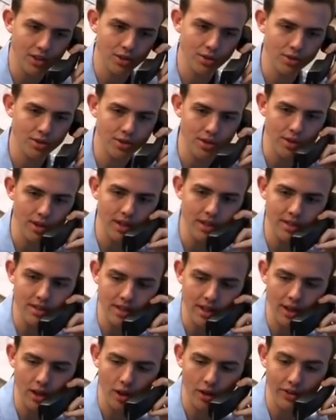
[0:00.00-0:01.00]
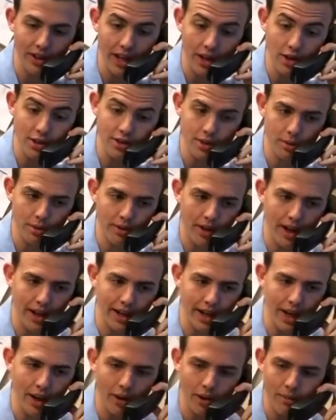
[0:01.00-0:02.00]
to students in our letters that we're
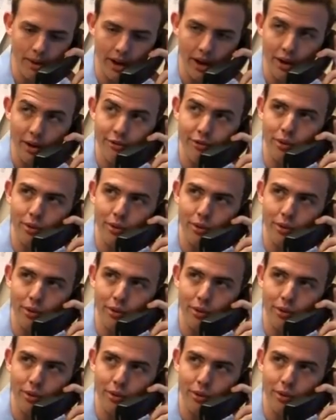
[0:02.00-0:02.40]
writing out about how